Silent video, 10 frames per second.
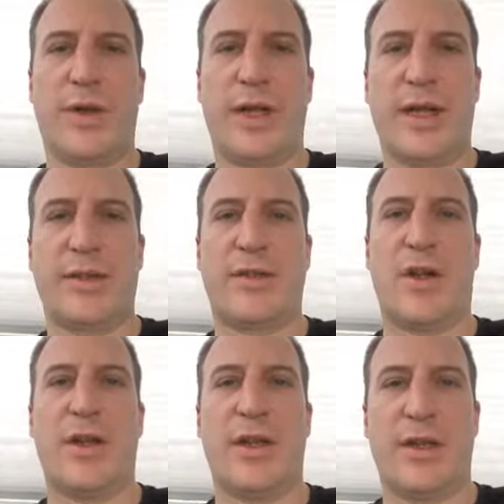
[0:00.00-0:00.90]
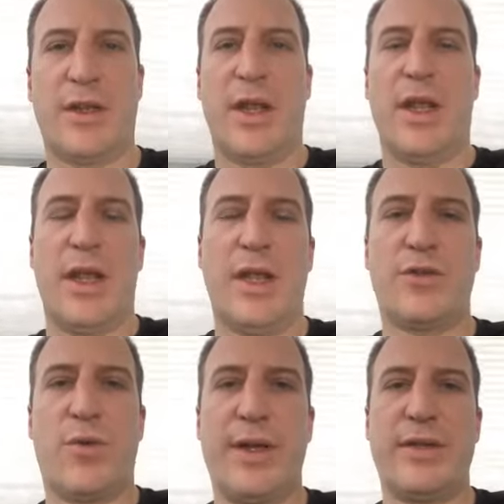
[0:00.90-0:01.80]
when I got started in, in
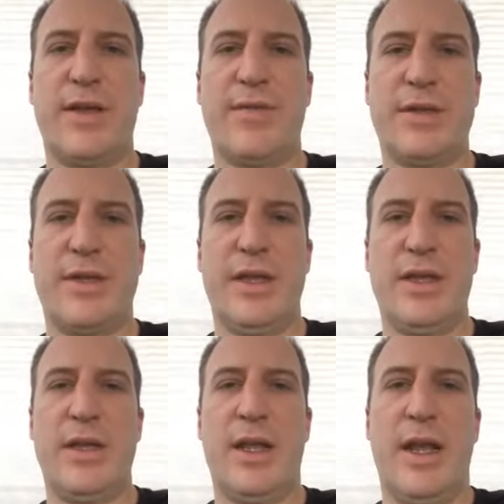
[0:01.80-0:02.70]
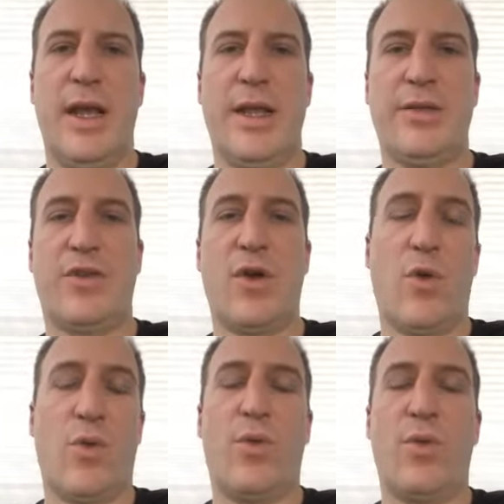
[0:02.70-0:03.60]
2017. And
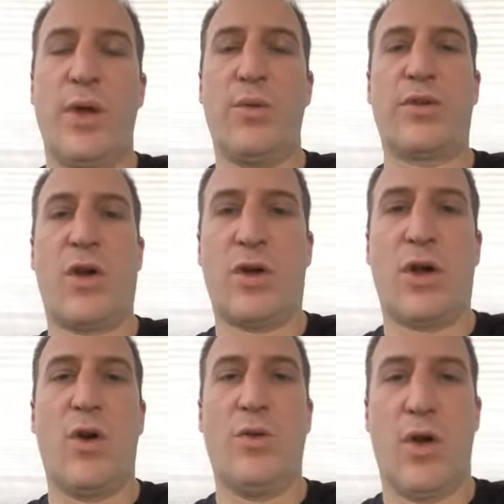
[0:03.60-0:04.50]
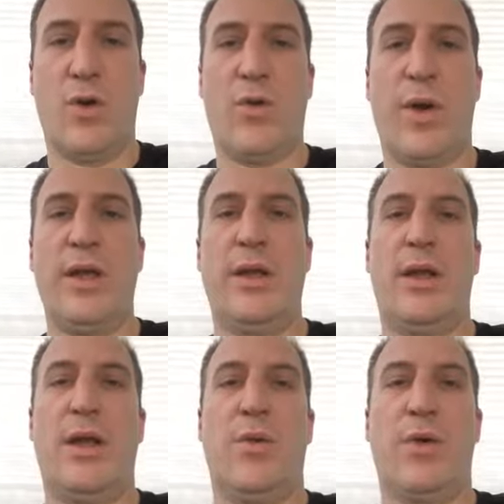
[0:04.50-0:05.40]
so it was all go, no quit
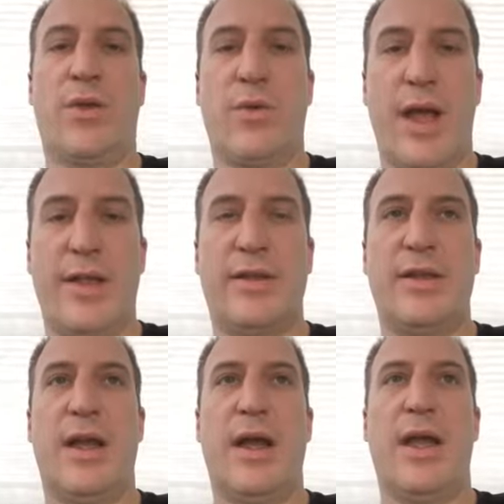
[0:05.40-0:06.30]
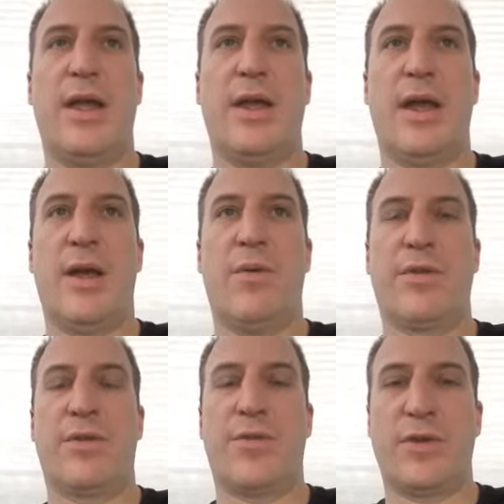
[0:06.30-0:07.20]
with Horizon. I uh,
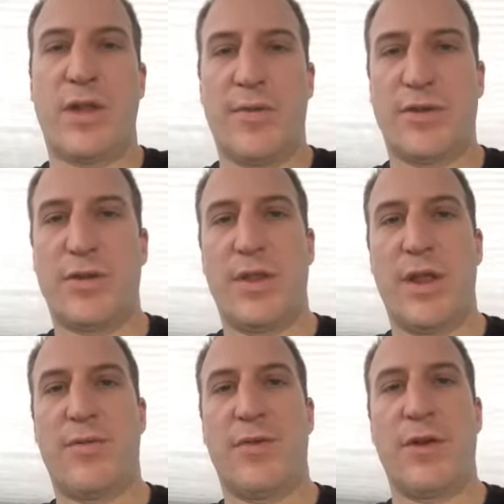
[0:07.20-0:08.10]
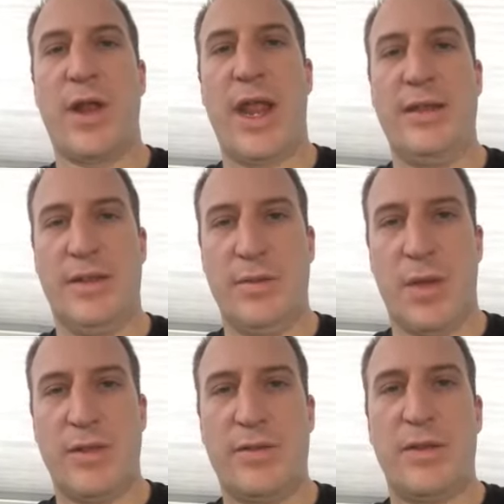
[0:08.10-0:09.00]
was a first officer there for 18
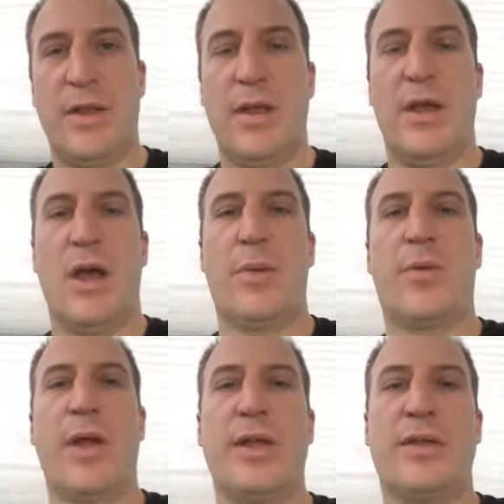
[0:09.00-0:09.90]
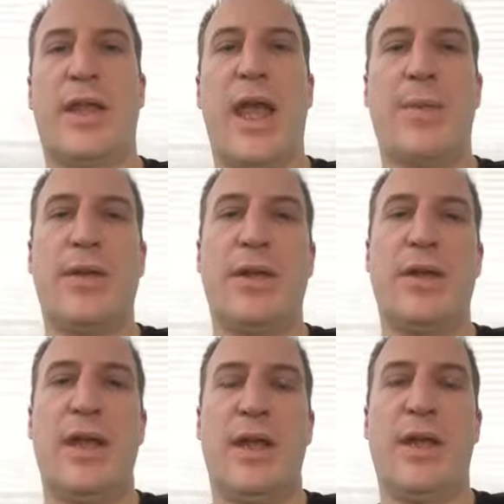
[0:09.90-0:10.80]
months, upgraded to
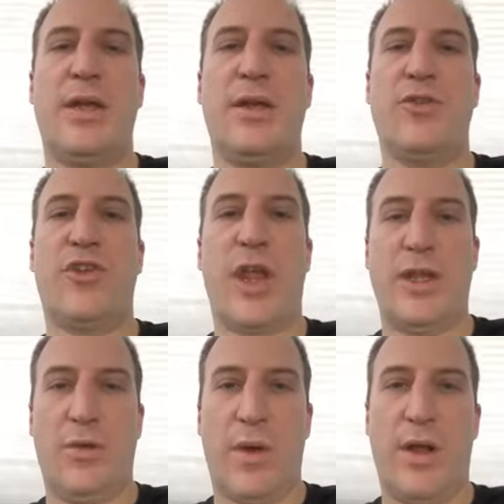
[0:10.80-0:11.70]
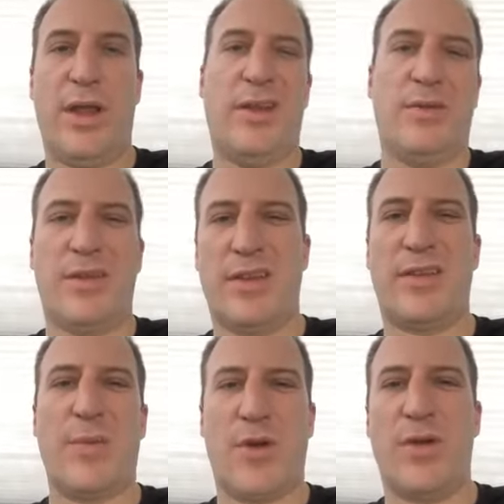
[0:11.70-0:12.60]
captain in January,
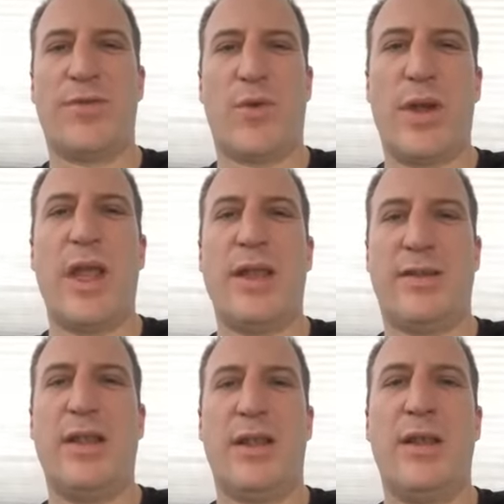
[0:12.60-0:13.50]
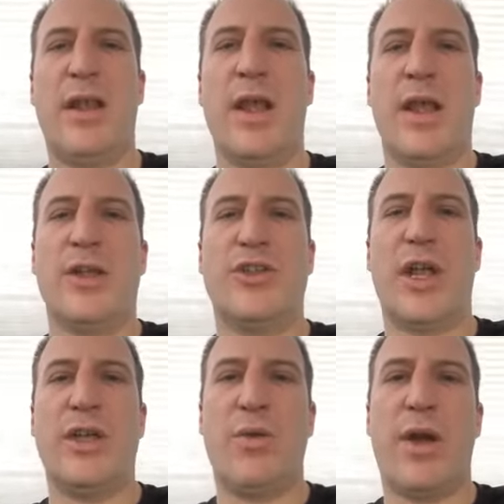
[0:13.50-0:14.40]
December of 2018,
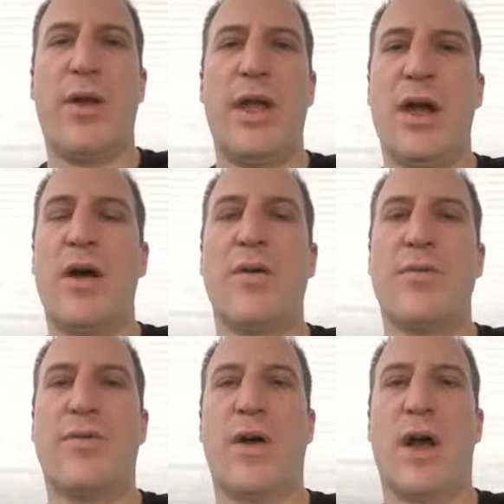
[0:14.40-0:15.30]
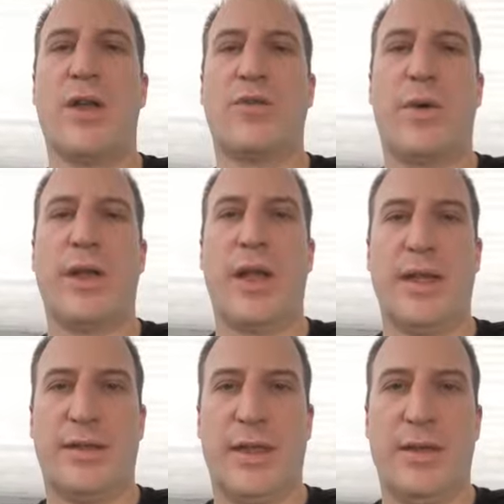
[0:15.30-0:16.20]
January of uh,
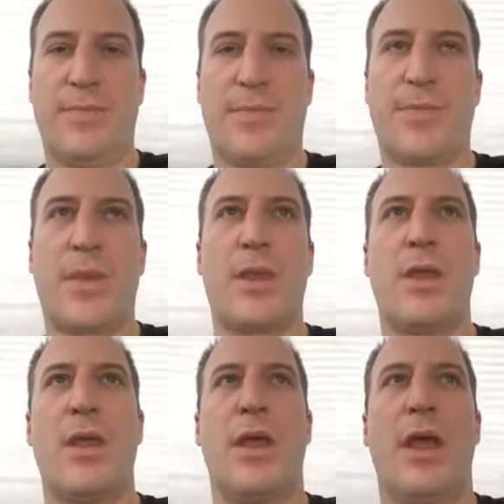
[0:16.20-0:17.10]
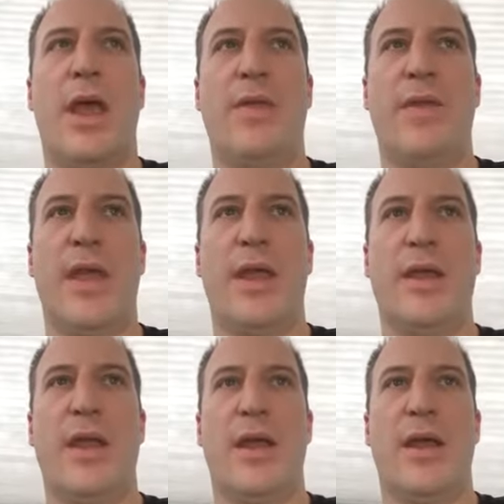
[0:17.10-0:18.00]
2019. And
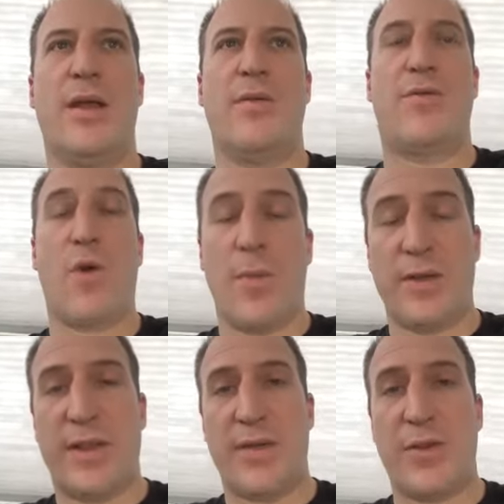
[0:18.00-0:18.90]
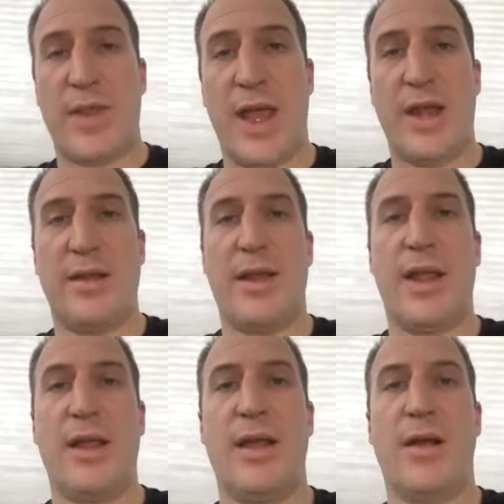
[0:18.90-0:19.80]
then four months after that,
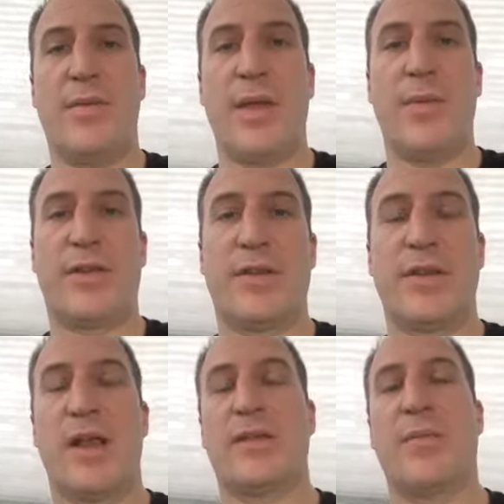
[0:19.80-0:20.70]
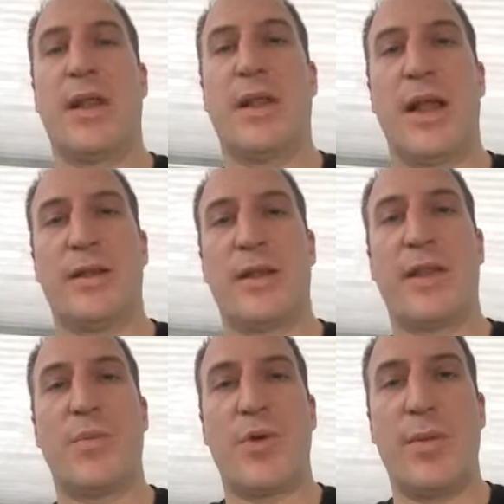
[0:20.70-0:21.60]
they, uh, they must have saw something they liked because
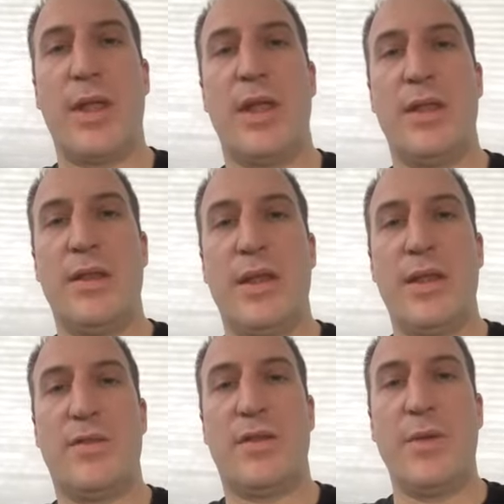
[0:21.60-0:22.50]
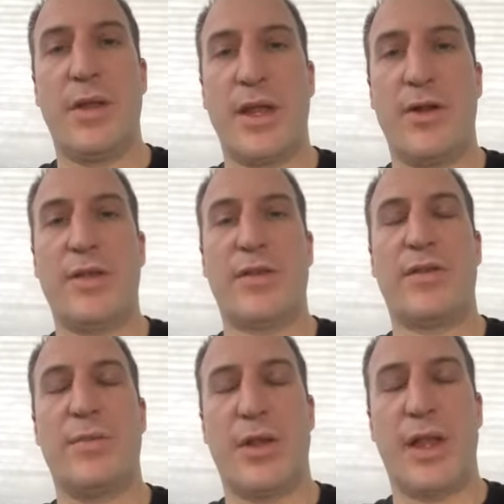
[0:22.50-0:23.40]
they put me in the simulator as a
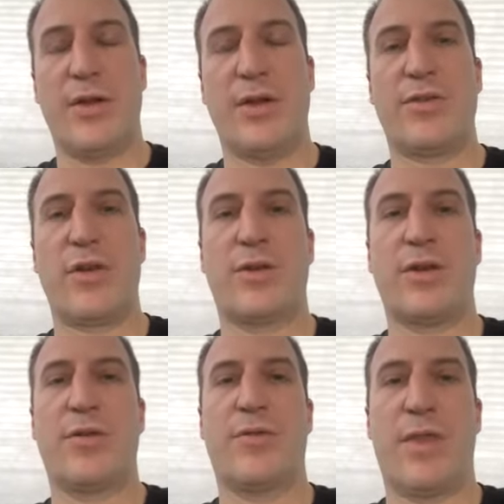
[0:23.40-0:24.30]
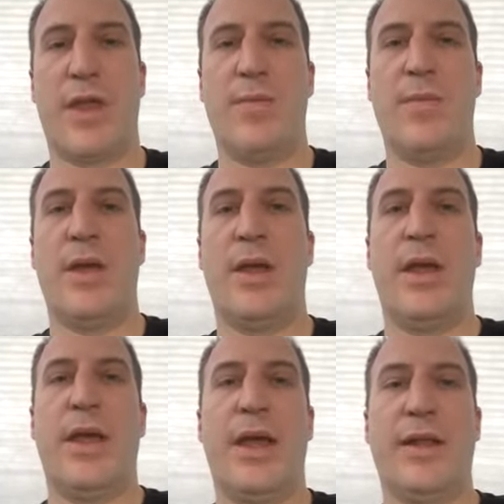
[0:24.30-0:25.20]
simulator instructor for them.
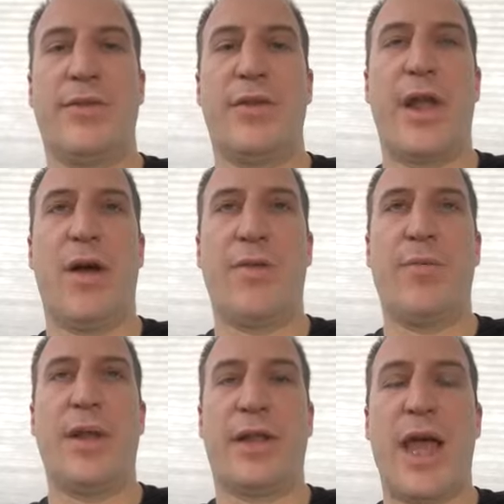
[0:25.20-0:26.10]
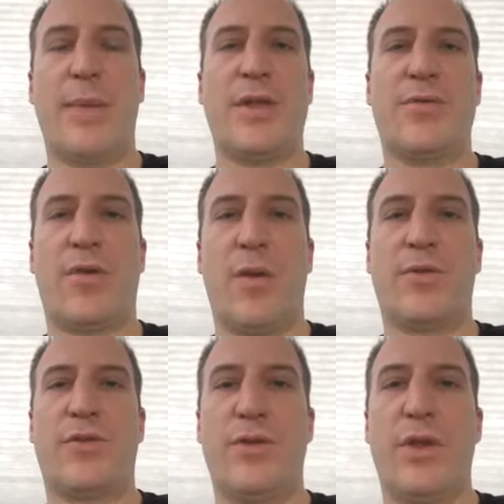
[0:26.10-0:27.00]
And so now I've been a captain for
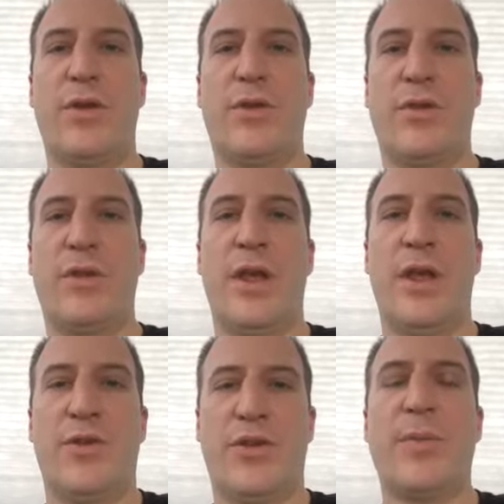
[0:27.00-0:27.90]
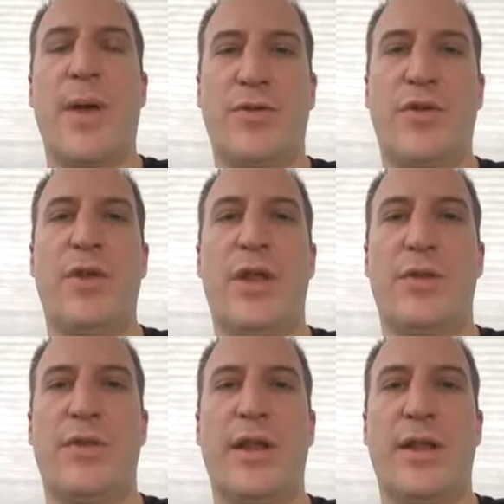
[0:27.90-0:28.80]
almost two years, just about two
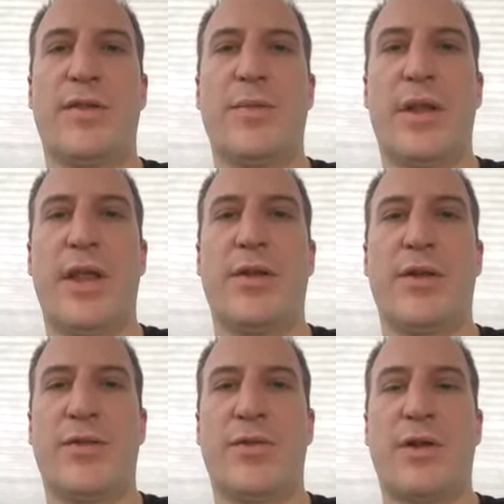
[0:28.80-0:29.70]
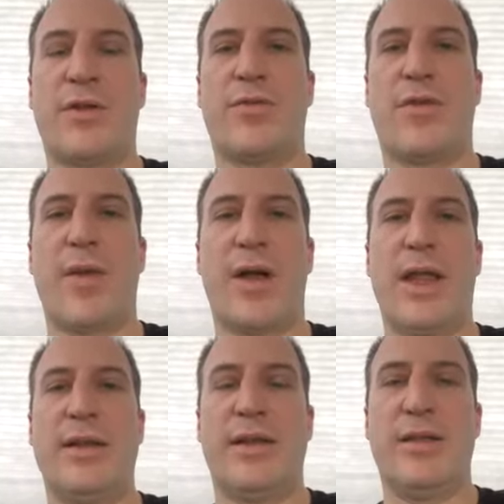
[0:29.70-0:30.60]
years, and then a simulator instructor for about
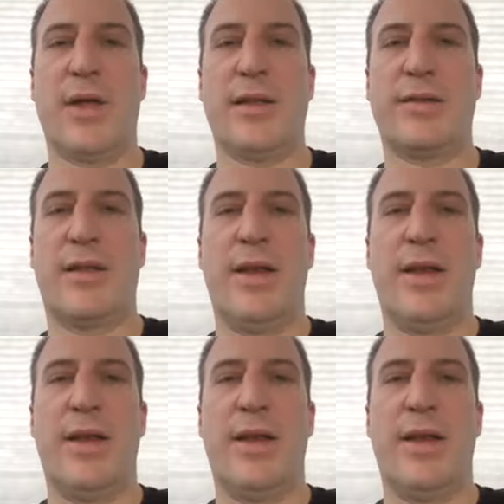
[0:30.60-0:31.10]
18 months.